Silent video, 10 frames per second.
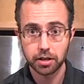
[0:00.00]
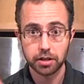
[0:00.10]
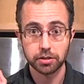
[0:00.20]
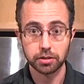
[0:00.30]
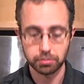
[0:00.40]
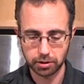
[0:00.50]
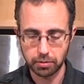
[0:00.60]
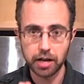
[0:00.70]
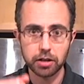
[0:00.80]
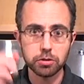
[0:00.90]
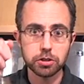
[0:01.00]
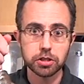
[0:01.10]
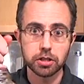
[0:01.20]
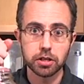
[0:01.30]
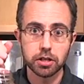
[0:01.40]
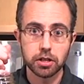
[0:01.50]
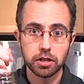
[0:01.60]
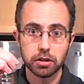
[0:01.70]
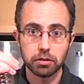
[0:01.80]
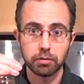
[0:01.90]
some tomatoes,
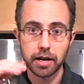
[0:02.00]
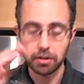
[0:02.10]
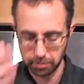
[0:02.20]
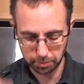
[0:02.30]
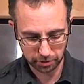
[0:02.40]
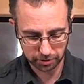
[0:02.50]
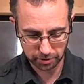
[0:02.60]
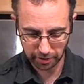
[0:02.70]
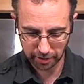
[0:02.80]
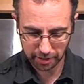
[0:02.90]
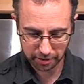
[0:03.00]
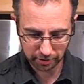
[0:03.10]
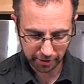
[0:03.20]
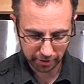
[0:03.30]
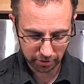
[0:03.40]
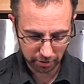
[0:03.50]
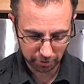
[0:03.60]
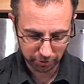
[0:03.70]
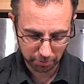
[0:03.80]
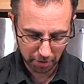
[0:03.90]
right? We get a nice layer
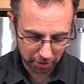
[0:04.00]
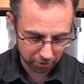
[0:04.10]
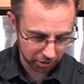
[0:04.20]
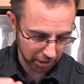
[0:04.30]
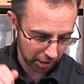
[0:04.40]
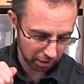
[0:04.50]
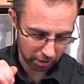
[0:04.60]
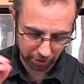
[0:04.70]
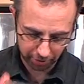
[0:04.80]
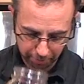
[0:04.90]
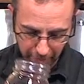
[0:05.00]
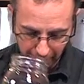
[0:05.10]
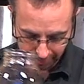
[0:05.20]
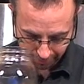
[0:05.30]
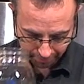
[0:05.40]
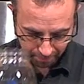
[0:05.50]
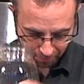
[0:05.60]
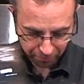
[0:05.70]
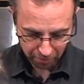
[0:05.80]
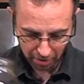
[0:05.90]
of tomatoes there on the bottom.
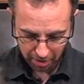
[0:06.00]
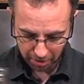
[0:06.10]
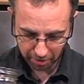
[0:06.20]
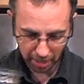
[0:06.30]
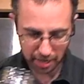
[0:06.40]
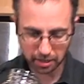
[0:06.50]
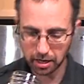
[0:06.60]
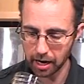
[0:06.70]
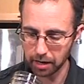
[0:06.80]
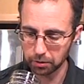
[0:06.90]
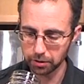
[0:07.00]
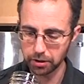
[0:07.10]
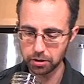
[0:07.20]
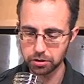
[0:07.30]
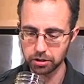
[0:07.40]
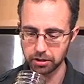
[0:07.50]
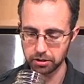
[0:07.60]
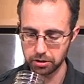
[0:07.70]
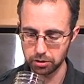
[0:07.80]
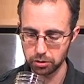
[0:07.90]
Then I will usually
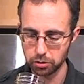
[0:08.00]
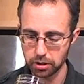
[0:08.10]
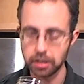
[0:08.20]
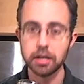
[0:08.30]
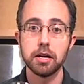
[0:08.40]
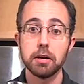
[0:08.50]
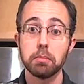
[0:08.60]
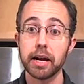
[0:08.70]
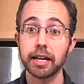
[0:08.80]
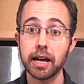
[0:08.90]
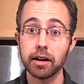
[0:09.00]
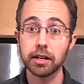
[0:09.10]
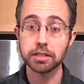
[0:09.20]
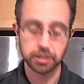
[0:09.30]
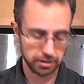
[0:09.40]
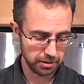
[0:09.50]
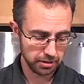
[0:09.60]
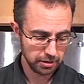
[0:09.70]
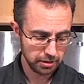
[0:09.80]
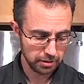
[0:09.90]
do my carrots
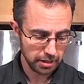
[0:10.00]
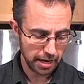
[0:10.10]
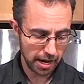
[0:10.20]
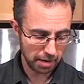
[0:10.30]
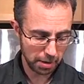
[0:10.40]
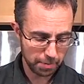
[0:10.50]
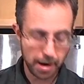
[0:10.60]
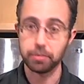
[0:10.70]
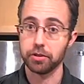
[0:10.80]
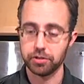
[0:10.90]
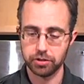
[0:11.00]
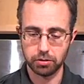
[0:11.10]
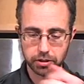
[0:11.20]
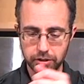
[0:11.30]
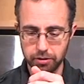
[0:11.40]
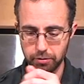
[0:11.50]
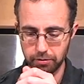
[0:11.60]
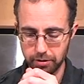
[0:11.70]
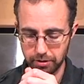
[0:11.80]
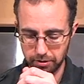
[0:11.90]
and my peppers. So we're going to do
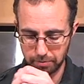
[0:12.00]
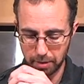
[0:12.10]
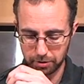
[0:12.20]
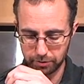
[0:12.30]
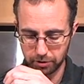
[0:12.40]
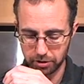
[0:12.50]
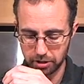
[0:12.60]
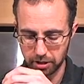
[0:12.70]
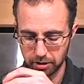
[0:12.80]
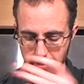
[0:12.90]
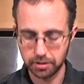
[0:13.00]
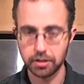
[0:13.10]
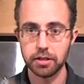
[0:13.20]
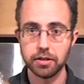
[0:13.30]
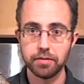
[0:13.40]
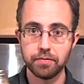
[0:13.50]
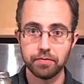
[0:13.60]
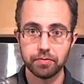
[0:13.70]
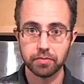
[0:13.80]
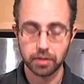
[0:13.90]
peppers first here,
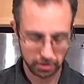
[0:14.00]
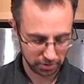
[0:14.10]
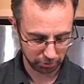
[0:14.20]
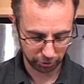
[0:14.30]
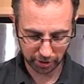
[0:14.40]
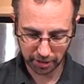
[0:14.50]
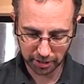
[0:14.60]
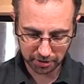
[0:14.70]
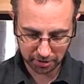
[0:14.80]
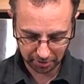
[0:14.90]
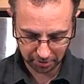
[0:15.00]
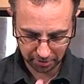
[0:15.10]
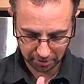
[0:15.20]
some greens,